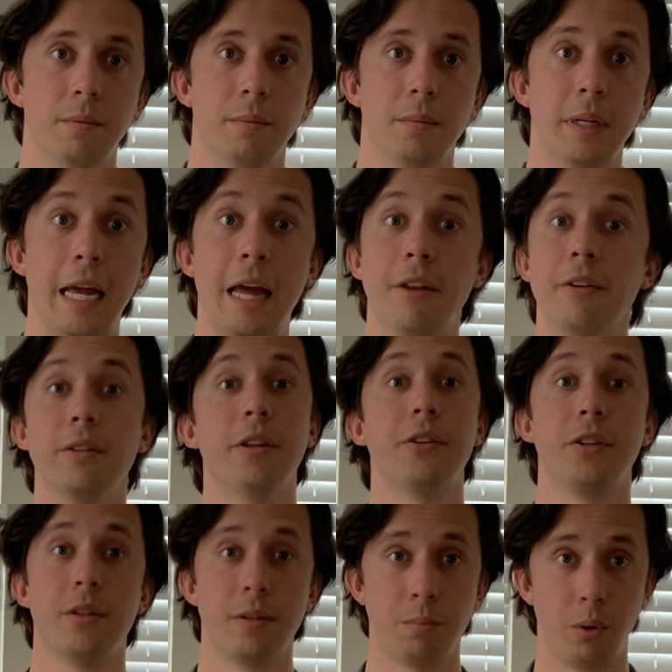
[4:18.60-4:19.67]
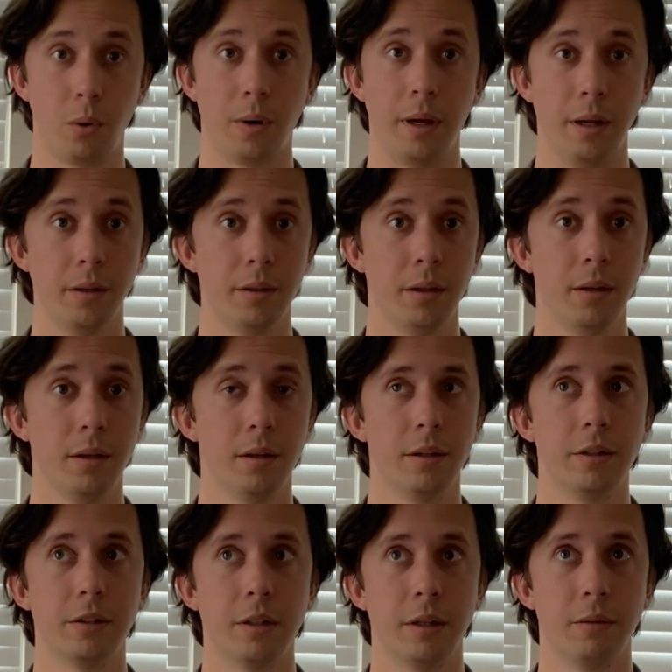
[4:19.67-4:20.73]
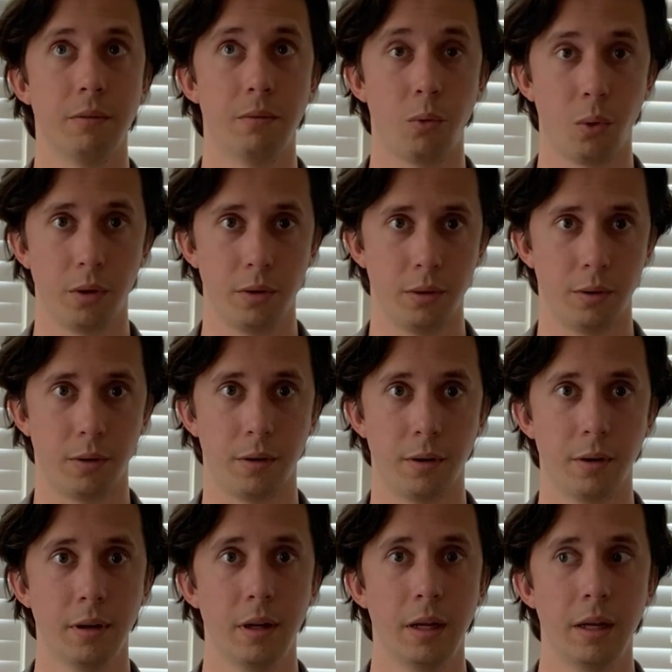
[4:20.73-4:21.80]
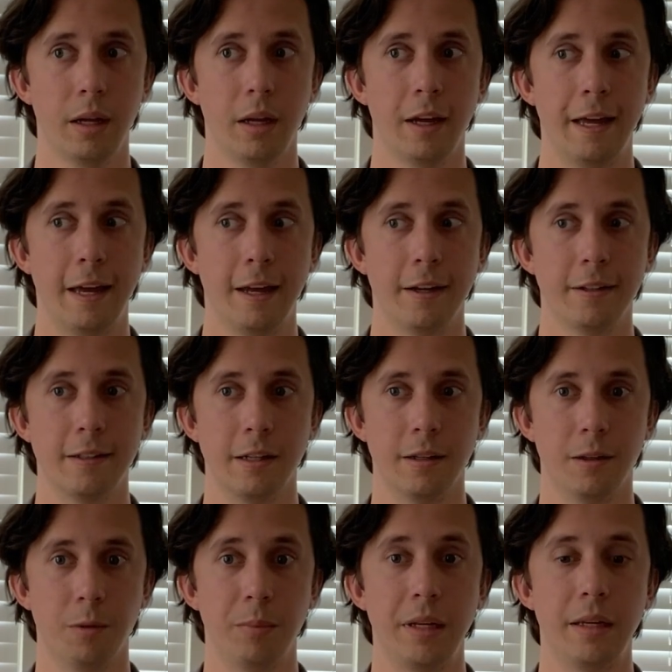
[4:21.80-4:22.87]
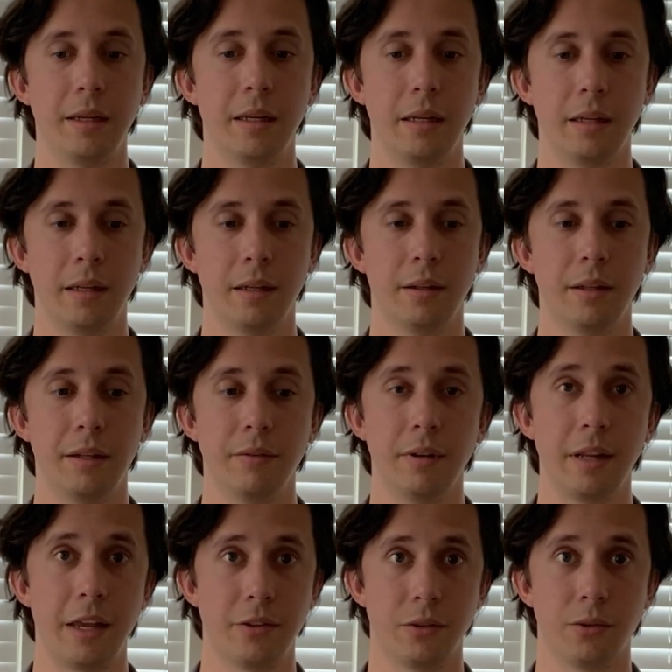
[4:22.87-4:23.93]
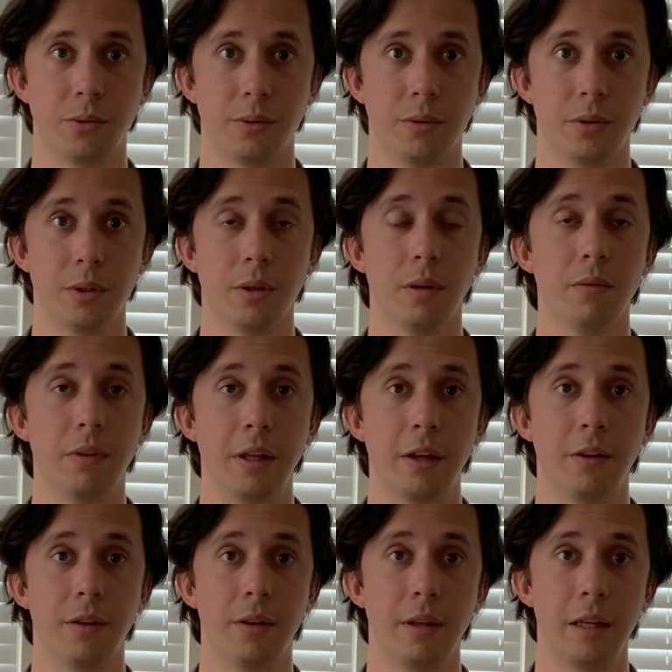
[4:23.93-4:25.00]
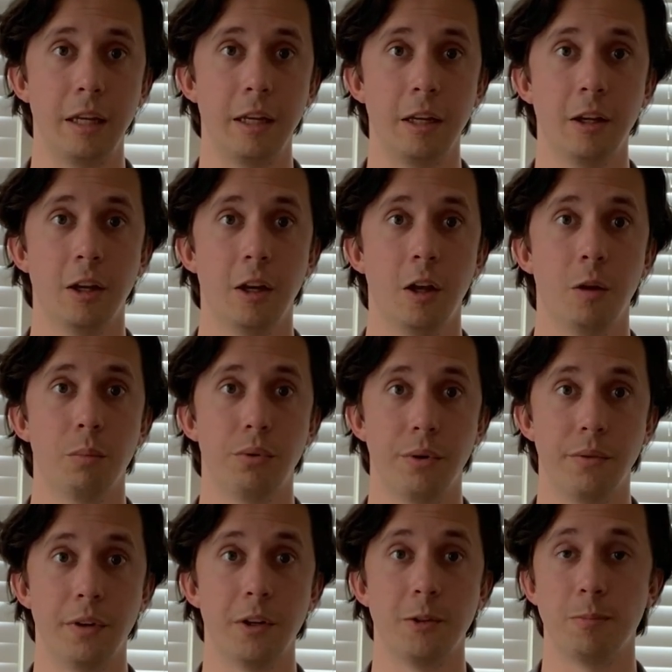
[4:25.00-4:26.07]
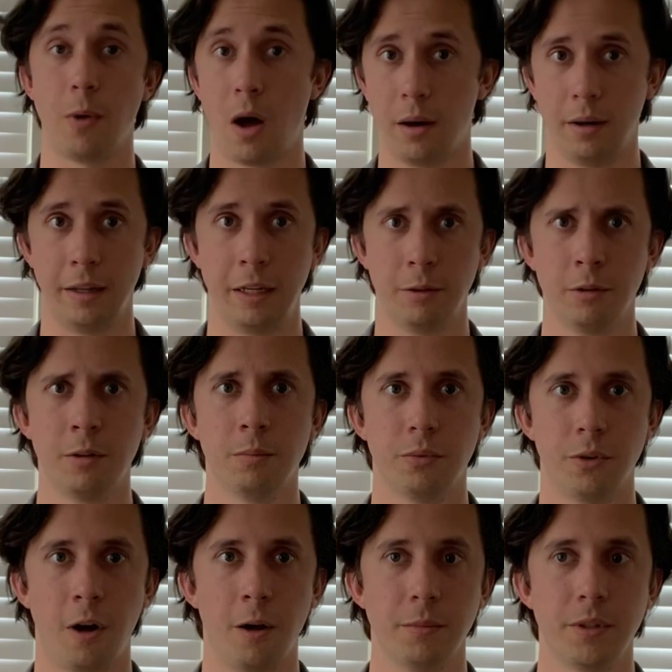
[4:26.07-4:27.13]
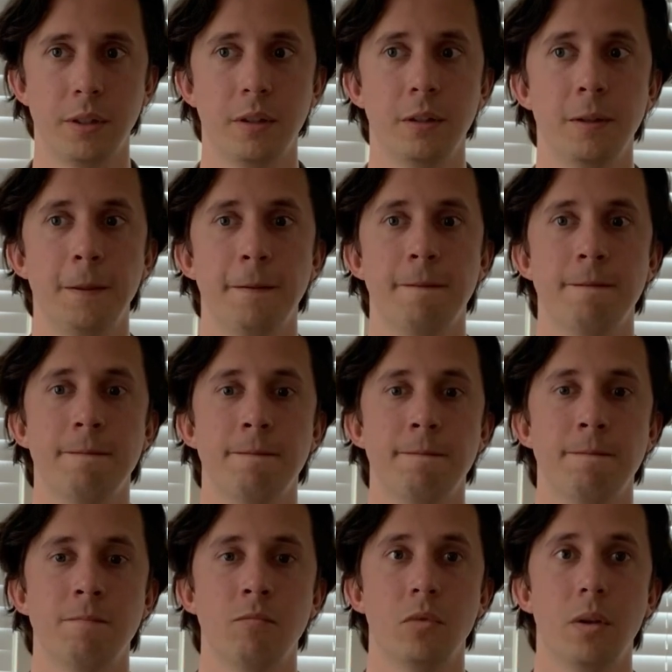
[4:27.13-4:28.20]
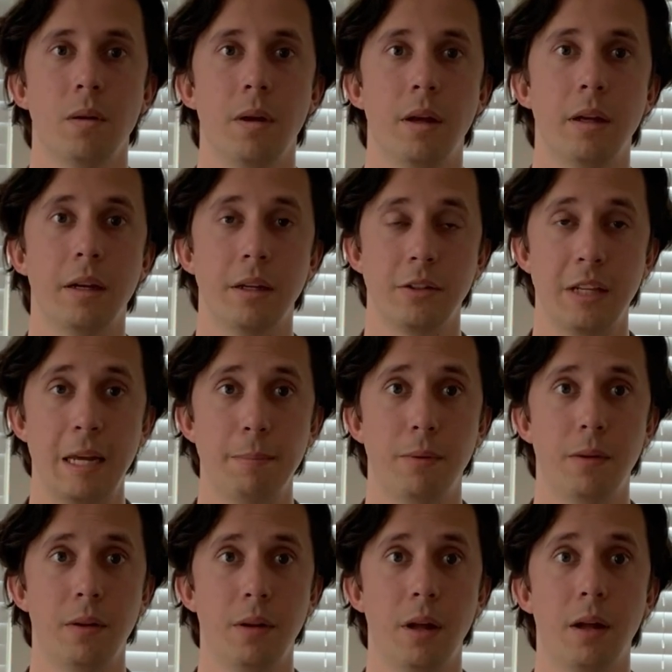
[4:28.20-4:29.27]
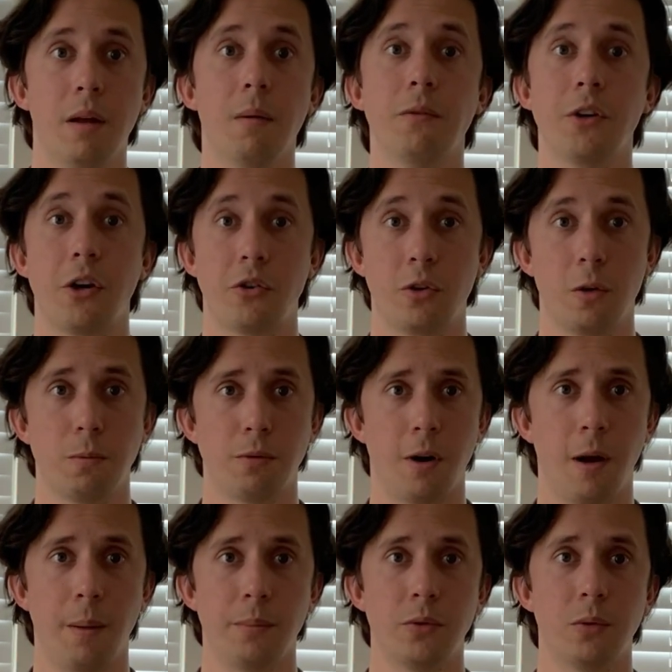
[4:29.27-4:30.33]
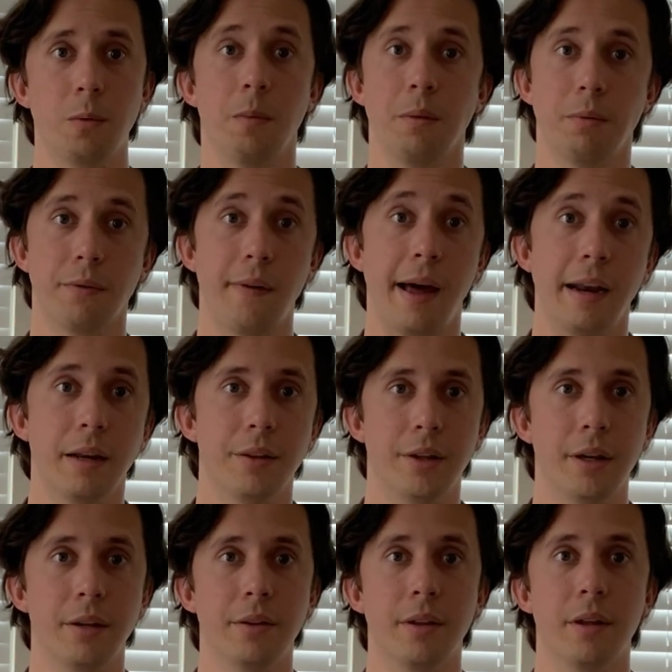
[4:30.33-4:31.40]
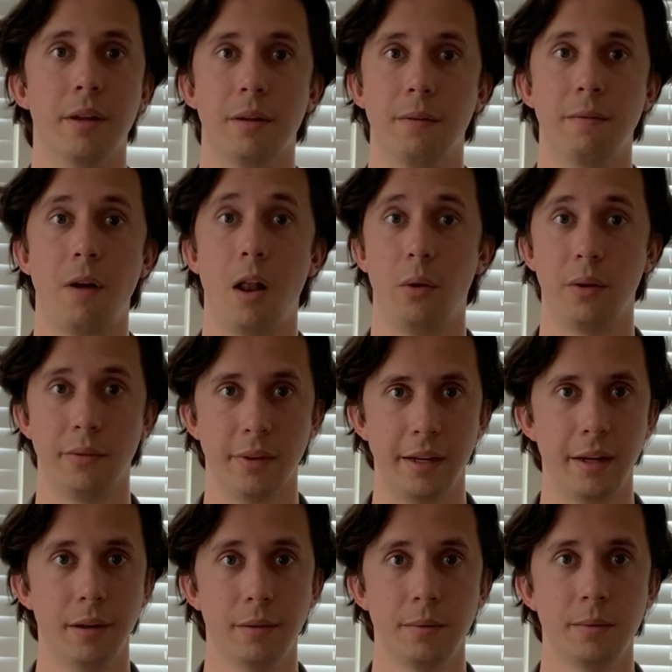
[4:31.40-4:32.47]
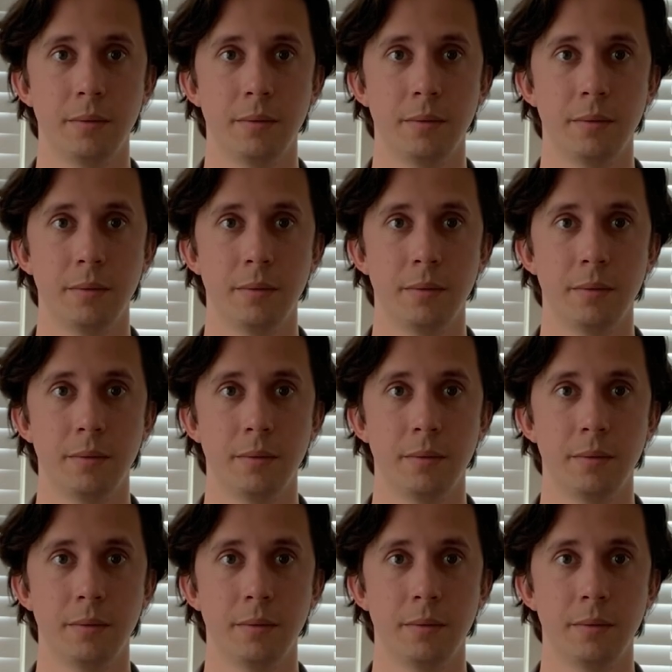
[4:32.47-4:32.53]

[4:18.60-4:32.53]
Again, this is important for the learner to be even less intrusive than the previous modeling prompt. An example of gestural prompts will be provided in the following video.